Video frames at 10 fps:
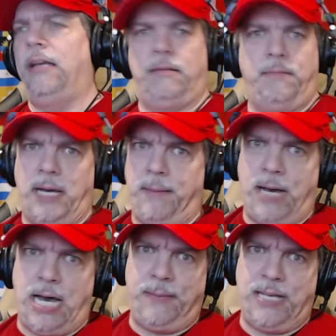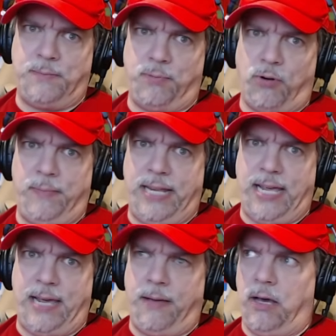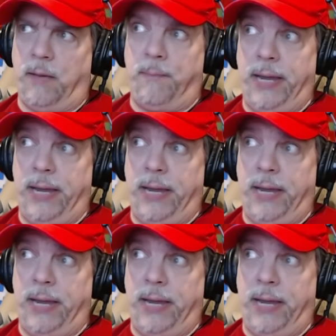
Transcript: My mom has brought me there many